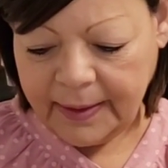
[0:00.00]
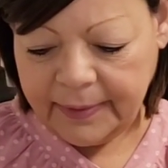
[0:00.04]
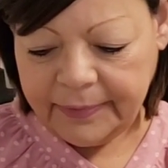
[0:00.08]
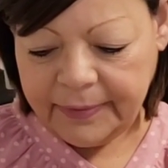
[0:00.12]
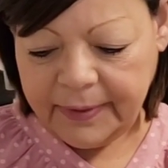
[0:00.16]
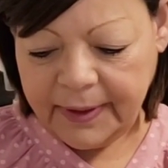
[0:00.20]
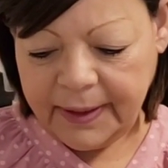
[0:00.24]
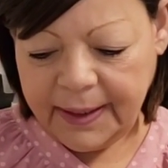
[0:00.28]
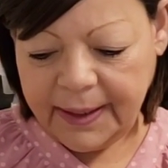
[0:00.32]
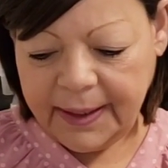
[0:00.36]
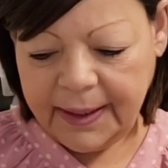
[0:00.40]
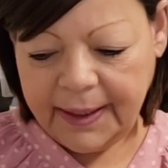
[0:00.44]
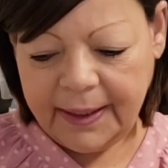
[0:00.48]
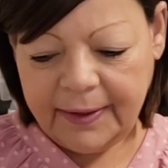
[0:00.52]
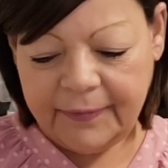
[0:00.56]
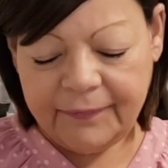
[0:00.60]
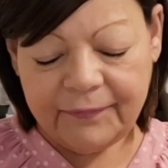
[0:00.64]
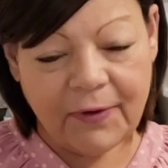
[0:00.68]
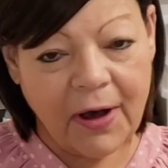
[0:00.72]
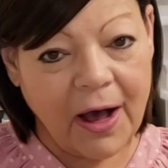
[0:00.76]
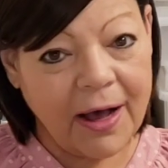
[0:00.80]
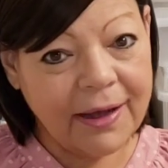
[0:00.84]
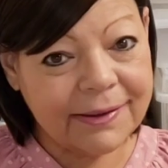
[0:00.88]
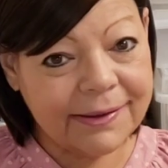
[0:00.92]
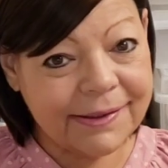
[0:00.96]
the
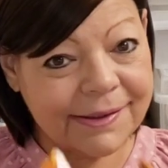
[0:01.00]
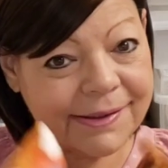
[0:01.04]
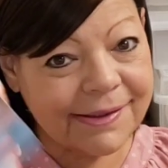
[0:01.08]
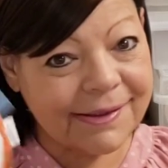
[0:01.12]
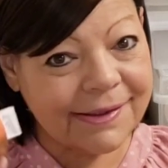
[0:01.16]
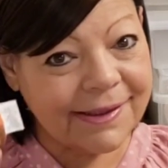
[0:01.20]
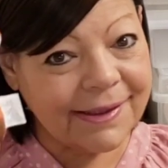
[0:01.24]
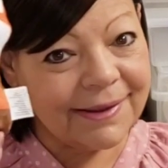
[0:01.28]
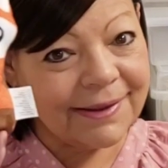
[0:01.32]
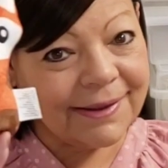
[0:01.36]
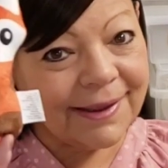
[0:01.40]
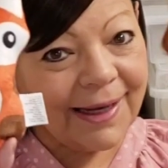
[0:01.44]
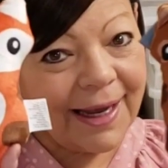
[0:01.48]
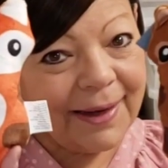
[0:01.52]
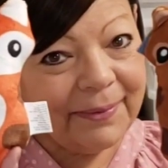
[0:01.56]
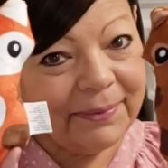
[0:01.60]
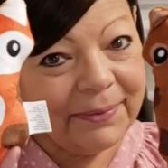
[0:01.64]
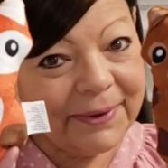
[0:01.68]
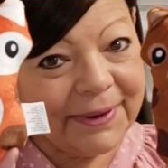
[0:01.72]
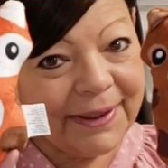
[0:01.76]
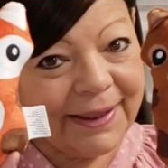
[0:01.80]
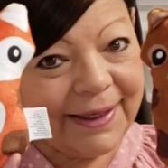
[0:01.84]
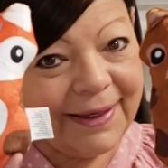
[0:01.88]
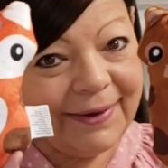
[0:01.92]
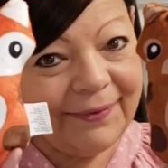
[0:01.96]
fox, I
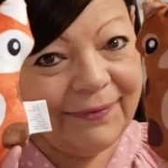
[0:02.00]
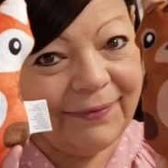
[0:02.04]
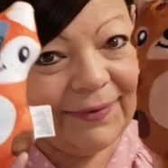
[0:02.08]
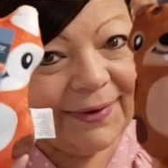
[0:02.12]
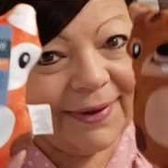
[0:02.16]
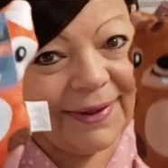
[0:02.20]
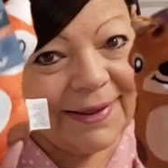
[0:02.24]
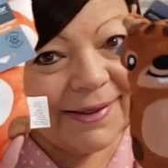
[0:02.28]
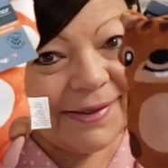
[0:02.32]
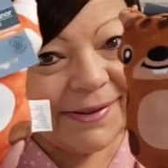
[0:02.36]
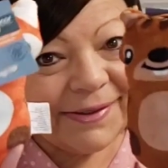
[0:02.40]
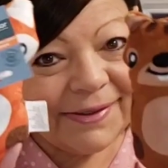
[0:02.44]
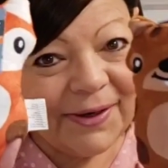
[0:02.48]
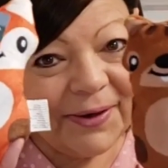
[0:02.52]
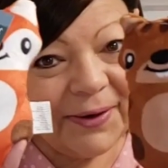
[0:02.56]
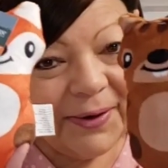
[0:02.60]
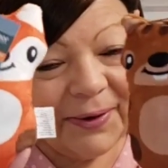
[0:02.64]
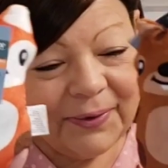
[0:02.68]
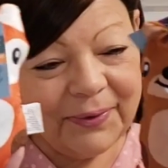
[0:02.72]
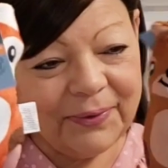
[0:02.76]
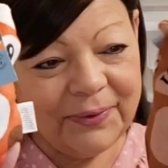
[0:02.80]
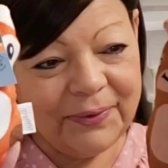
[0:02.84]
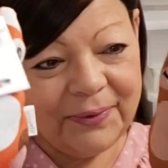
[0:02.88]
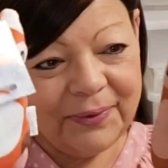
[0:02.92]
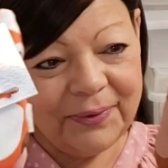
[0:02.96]
believe.
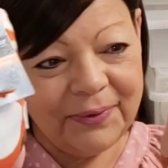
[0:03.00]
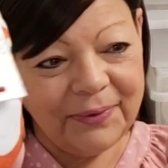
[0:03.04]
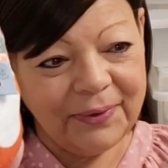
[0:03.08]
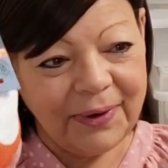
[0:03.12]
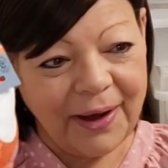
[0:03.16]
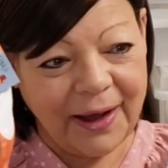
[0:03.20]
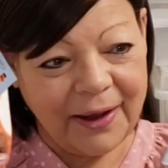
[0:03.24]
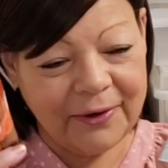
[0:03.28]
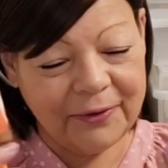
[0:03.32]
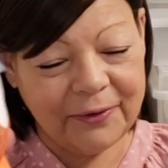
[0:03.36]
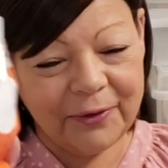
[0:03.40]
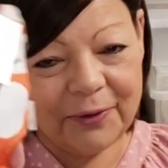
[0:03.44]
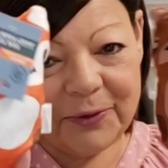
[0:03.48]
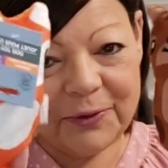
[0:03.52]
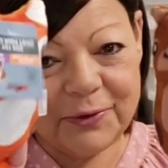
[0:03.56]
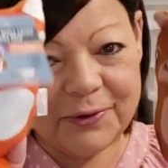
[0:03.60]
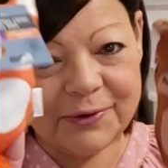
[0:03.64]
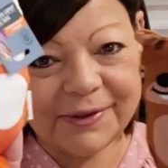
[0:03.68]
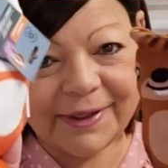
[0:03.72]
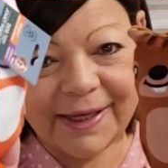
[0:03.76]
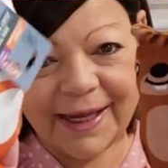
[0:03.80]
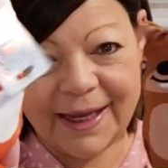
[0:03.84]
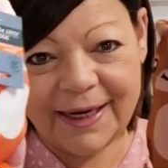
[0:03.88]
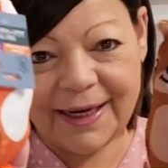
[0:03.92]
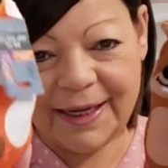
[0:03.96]
So I don't know
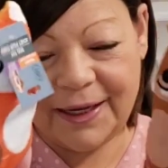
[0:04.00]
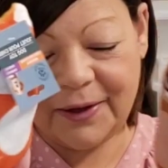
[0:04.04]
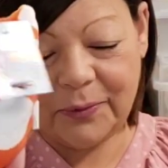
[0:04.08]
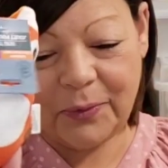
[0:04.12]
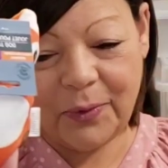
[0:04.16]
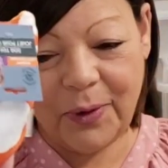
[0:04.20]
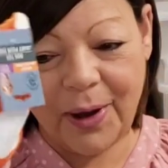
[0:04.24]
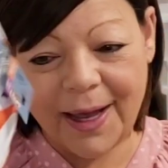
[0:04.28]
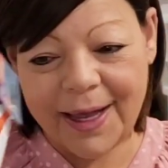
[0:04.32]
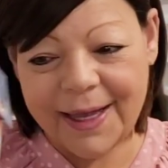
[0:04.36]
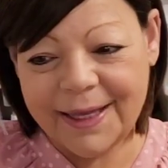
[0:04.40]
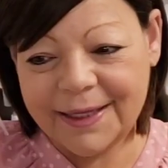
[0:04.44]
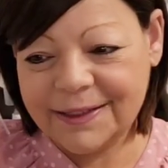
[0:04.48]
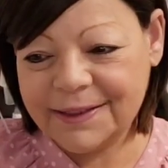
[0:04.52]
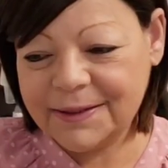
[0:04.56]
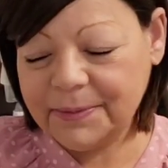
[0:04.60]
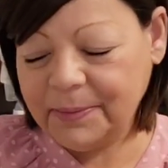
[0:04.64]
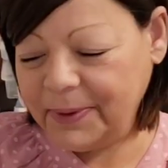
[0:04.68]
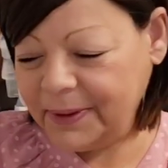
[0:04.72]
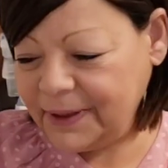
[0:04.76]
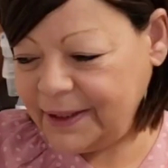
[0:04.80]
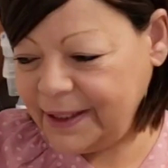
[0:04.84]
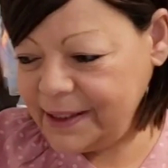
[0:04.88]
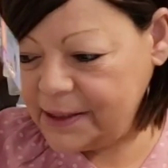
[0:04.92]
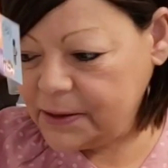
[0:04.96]
who's getting what,
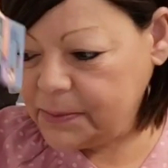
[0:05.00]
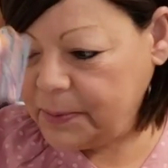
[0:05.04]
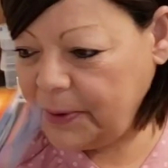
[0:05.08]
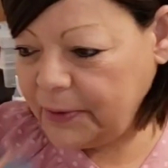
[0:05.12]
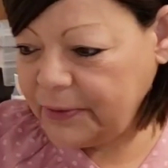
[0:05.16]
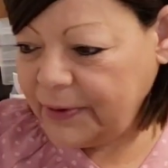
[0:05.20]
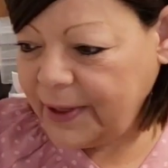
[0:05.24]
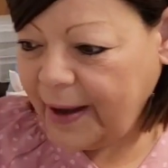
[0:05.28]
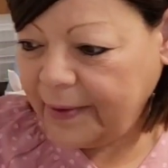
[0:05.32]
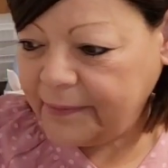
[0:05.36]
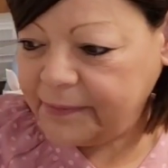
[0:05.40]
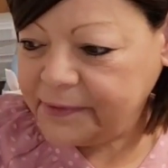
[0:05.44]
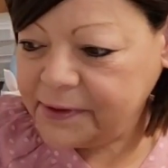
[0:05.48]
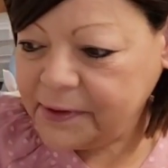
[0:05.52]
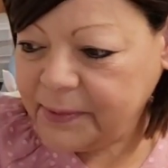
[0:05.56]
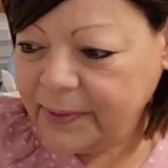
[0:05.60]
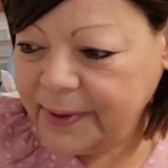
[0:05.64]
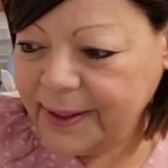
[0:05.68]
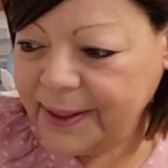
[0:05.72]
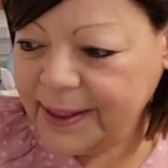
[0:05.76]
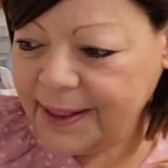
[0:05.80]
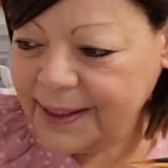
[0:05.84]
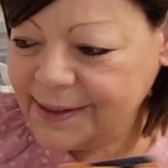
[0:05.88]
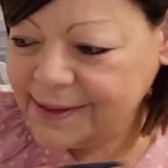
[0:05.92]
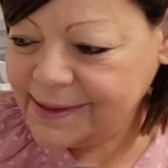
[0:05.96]
but these both have
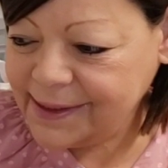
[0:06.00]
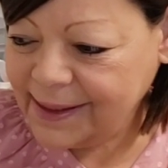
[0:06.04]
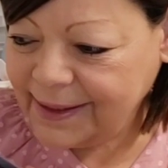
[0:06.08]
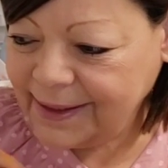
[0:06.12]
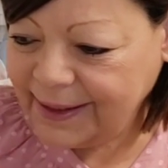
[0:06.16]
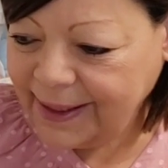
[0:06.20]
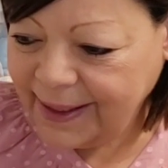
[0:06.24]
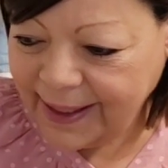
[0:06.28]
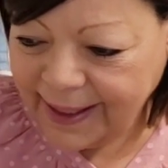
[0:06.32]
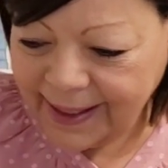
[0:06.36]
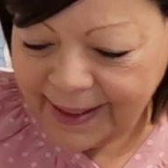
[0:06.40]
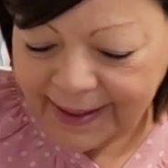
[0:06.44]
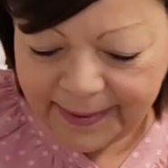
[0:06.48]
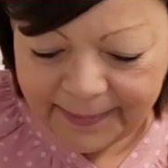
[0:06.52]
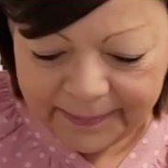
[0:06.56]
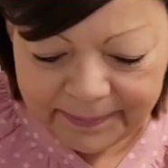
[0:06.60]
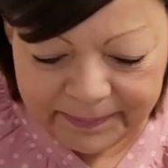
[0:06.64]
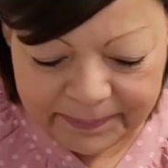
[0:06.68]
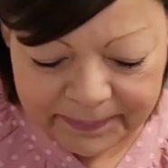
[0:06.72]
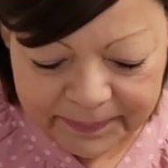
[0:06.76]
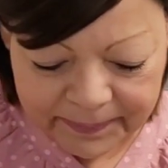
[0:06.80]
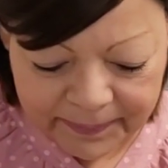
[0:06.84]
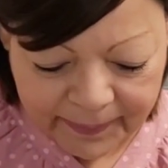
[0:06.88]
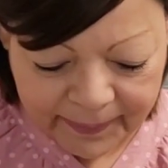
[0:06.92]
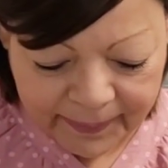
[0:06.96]
squeakies in them.
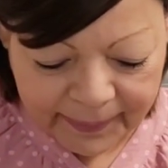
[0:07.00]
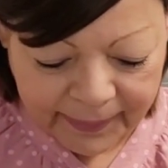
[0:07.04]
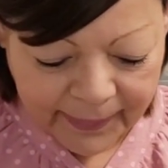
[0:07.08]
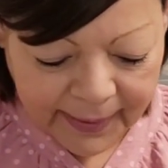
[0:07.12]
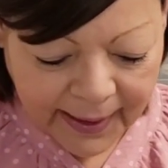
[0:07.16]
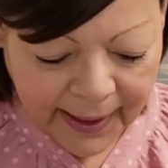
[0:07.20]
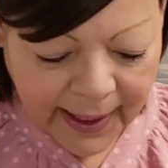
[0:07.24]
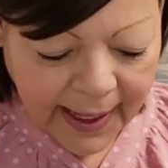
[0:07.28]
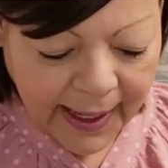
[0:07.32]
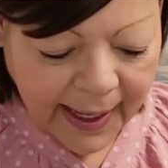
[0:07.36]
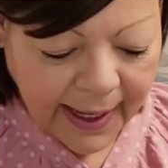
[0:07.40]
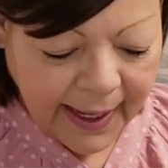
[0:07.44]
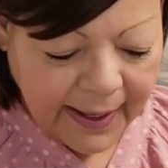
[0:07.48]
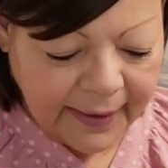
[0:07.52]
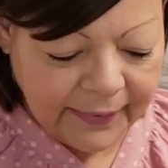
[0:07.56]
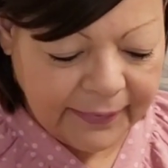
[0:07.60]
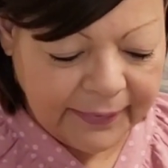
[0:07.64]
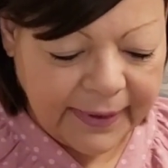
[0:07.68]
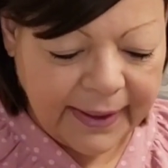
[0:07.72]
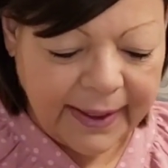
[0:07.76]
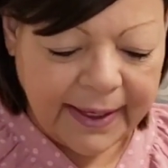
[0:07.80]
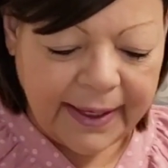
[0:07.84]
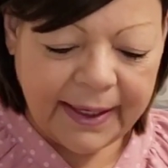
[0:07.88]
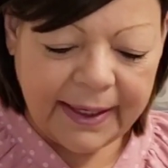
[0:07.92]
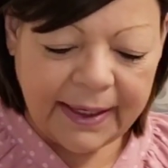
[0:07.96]
And
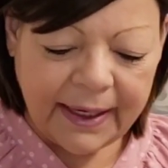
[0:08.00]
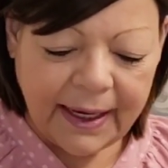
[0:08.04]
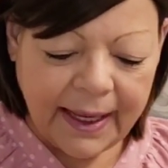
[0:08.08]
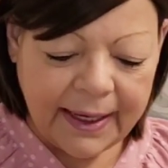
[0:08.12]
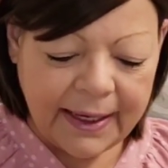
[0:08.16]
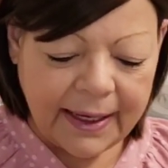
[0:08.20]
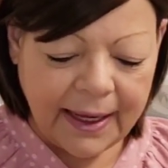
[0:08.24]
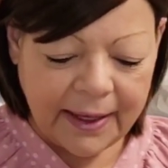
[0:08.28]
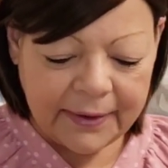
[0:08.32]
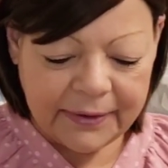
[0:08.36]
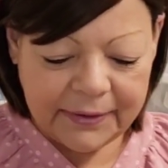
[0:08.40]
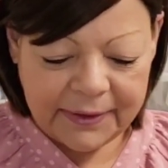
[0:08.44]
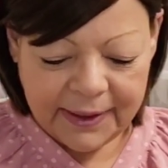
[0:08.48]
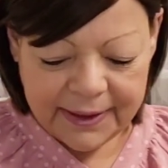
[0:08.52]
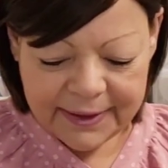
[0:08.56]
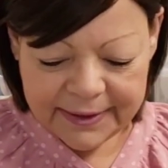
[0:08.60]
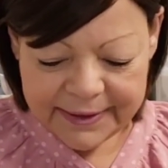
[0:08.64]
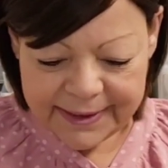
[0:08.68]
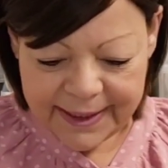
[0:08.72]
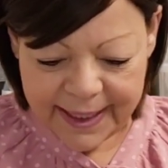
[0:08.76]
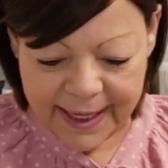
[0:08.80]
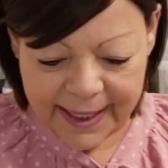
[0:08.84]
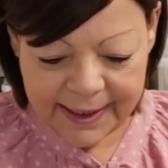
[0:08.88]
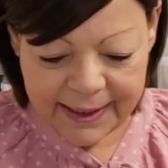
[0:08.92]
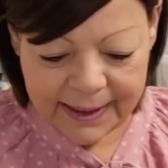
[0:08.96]
then I got the
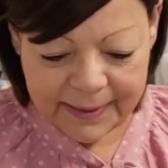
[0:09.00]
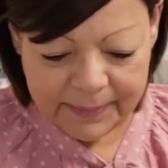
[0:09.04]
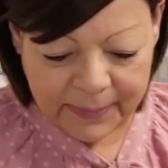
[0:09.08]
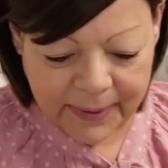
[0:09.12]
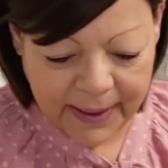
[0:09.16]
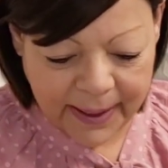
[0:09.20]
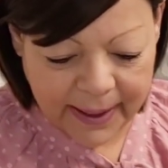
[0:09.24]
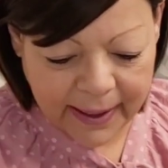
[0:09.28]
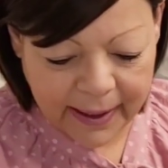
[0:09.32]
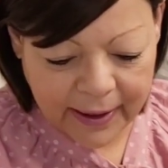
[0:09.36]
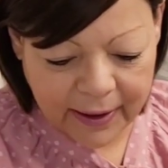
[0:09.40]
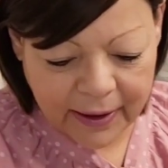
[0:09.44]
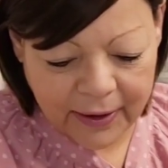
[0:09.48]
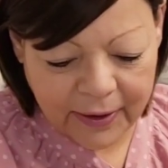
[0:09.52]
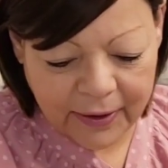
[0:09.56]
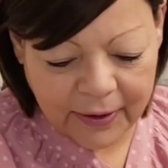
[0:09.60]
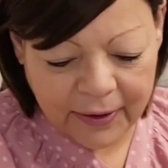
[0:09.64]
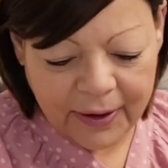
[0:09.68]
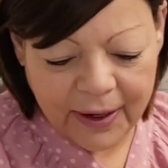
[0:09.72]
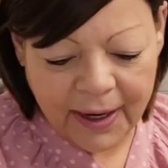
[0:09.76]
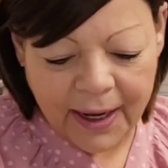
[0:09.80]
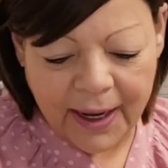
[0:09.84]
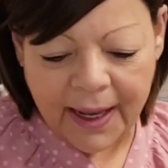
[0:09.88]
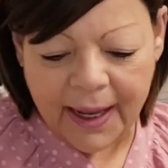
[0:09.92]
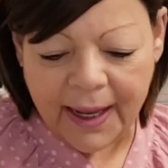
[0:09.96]
teddy bear
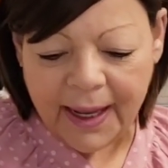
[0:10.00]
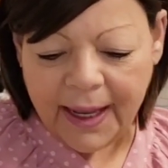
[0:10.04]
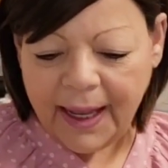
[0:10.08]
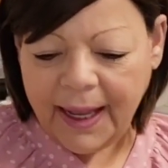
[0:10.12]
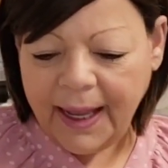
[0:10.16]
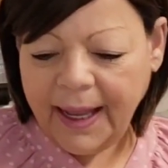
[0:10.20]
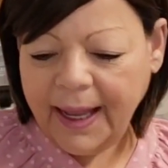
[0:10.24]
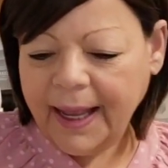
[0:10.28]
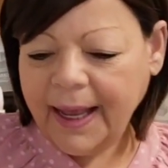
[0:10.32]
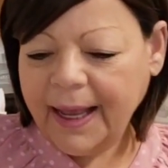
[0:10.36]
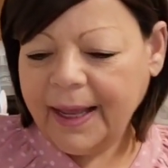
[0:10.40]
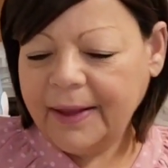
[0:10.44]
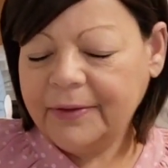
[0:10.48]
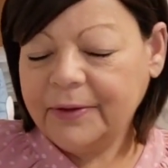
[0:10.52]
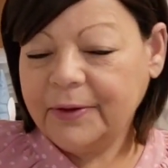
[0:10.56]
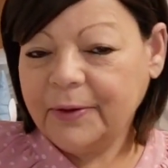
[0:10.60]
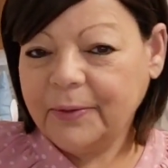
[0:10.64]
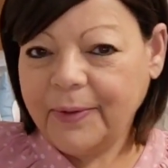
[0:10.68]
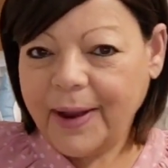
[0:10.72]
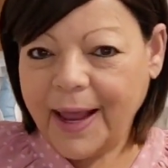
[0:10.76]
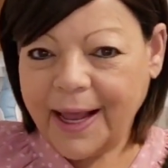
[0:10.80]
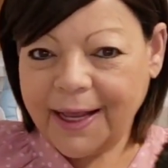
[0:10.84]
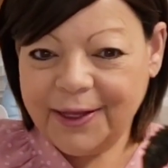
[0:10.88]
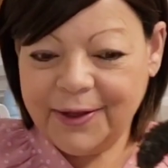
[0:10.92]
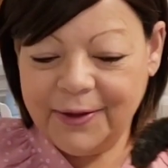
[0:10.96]
and the
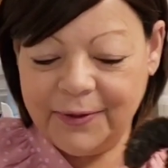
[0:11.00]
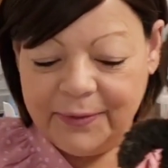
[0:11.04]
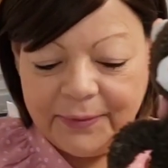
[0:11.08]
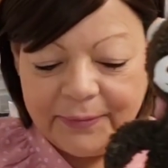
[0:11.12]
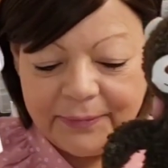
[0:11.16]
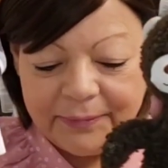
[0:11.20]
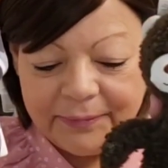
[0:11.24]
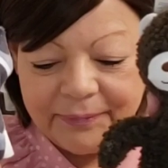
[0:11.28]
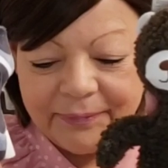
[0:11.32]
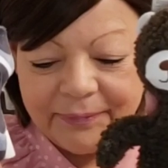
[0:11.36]
raccoon.